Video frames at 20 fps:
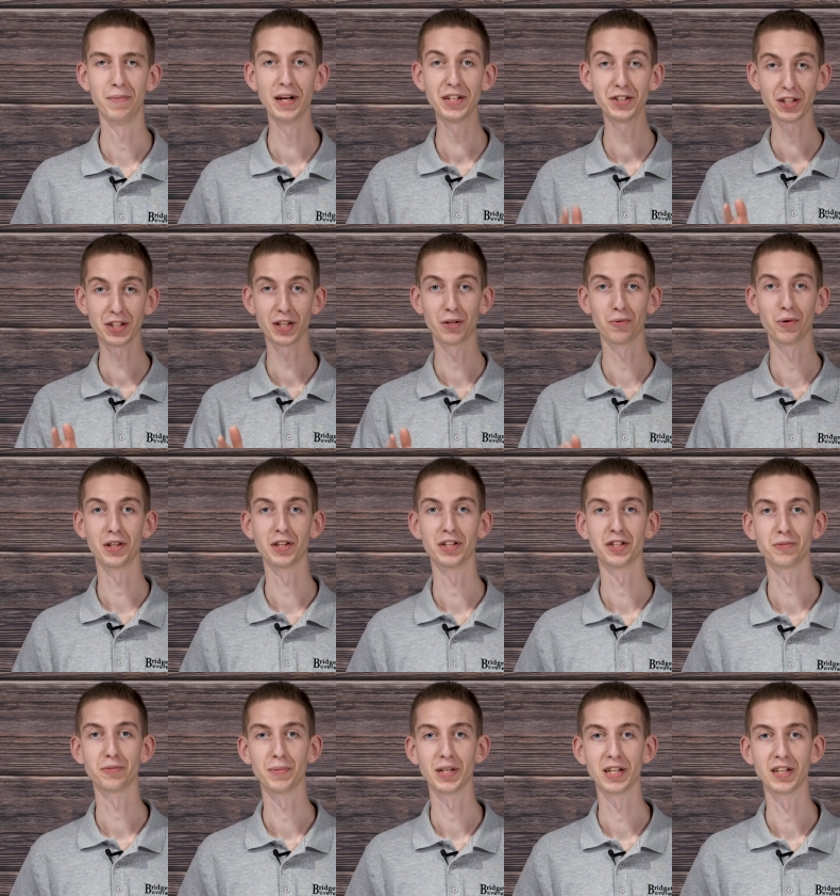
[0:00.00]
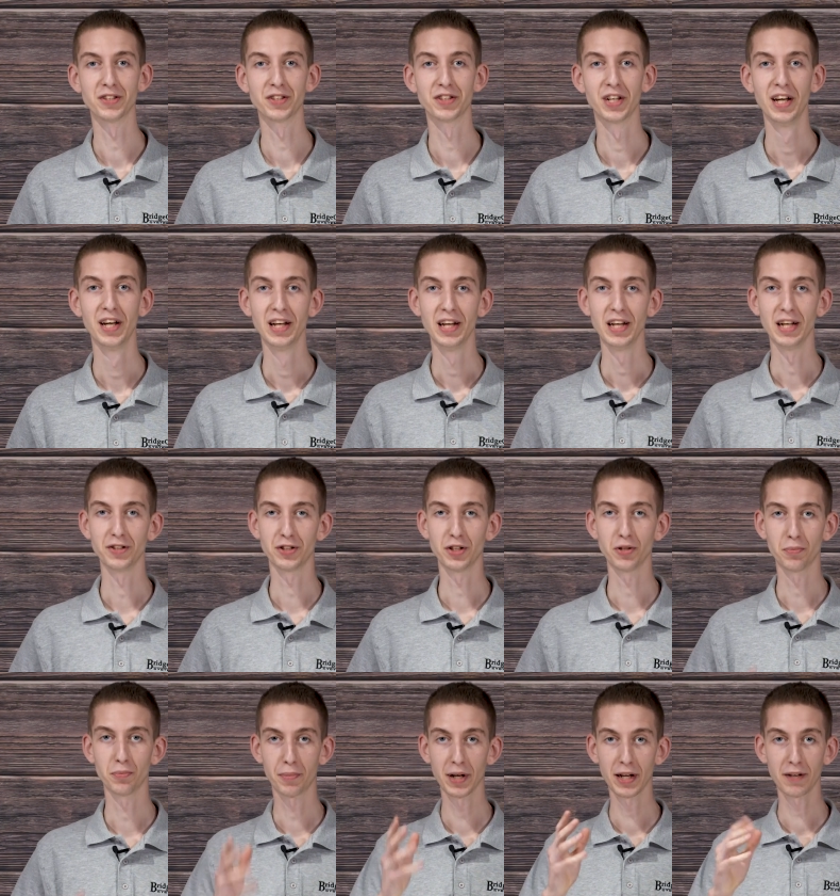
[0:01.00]
Basically what this means is
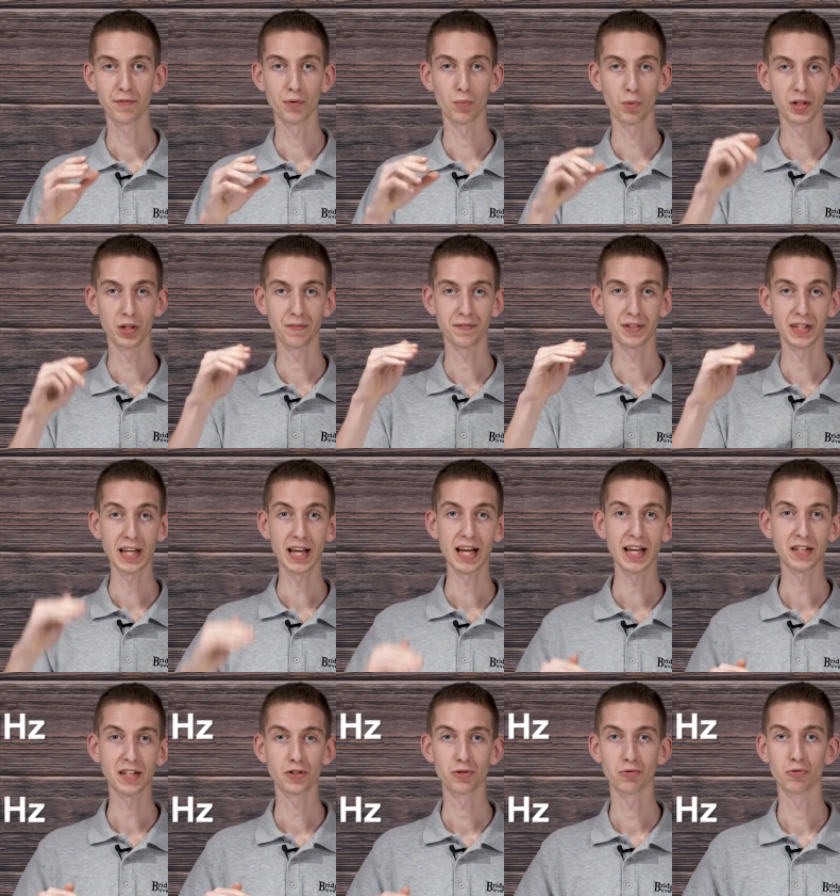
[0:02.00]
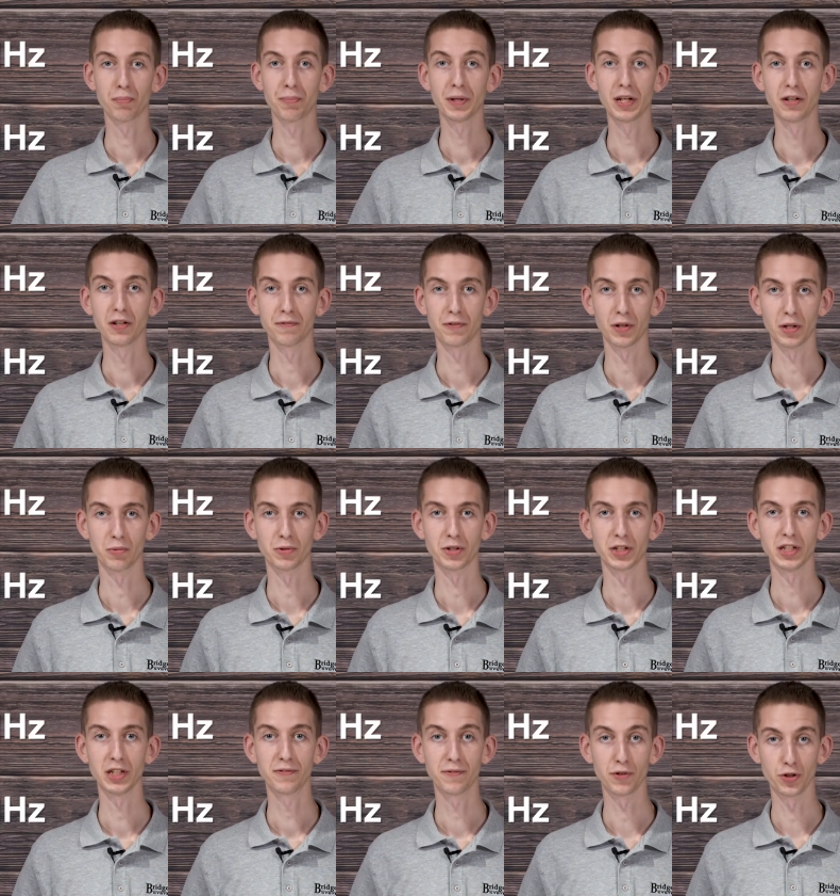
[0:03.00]
you pick from one of the eight repeater
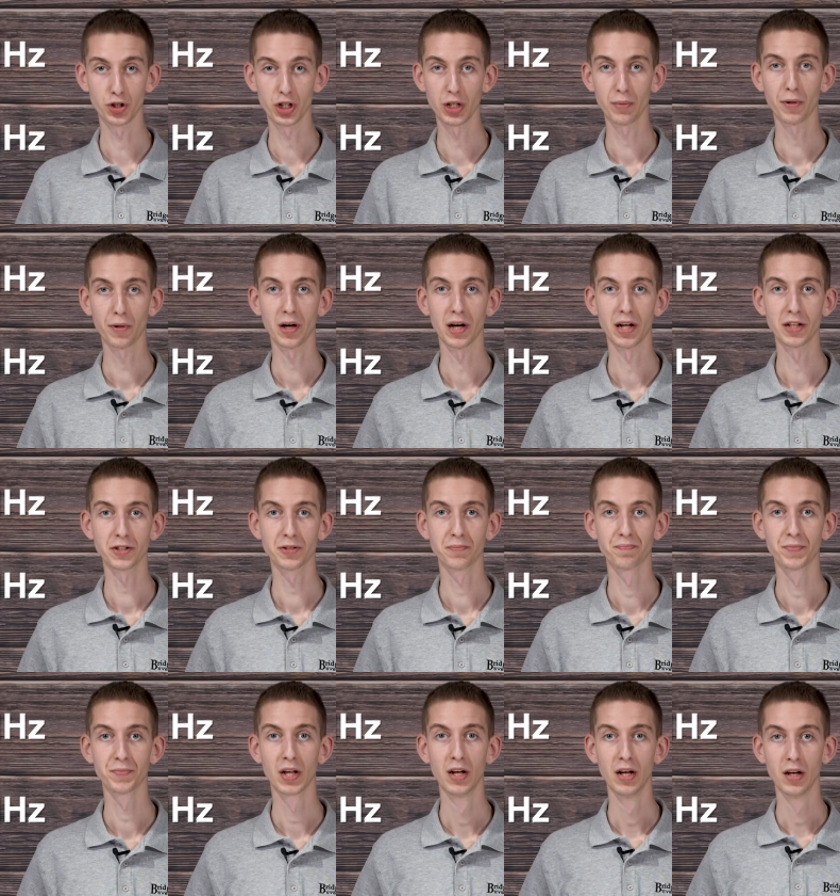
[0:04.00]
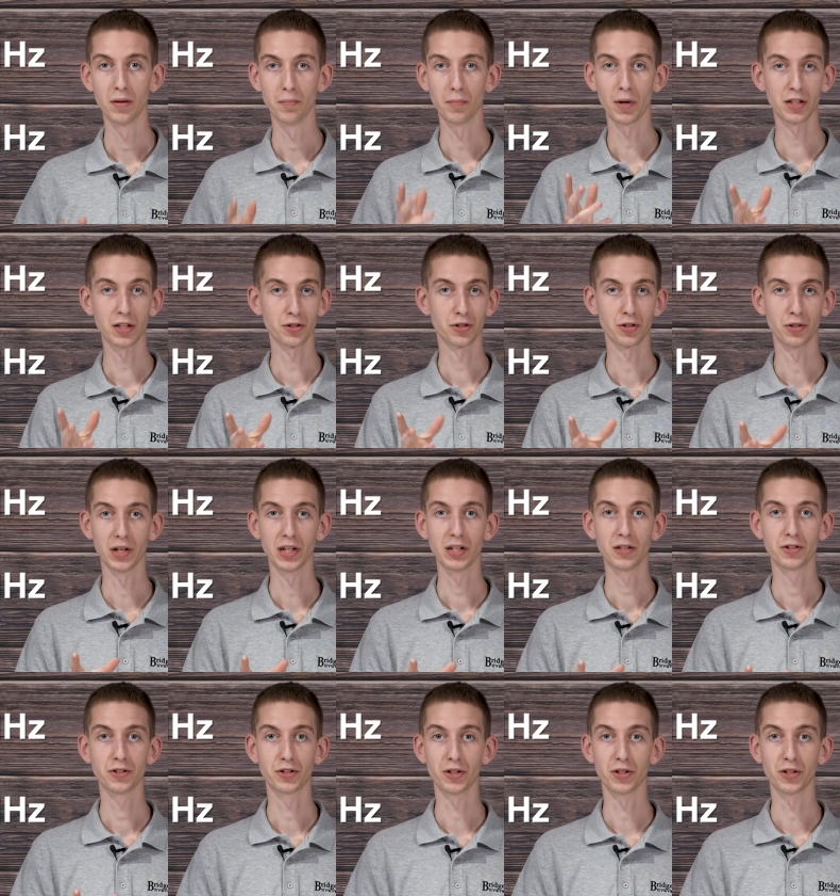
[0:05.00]
frequencies for GMRS, monitor it.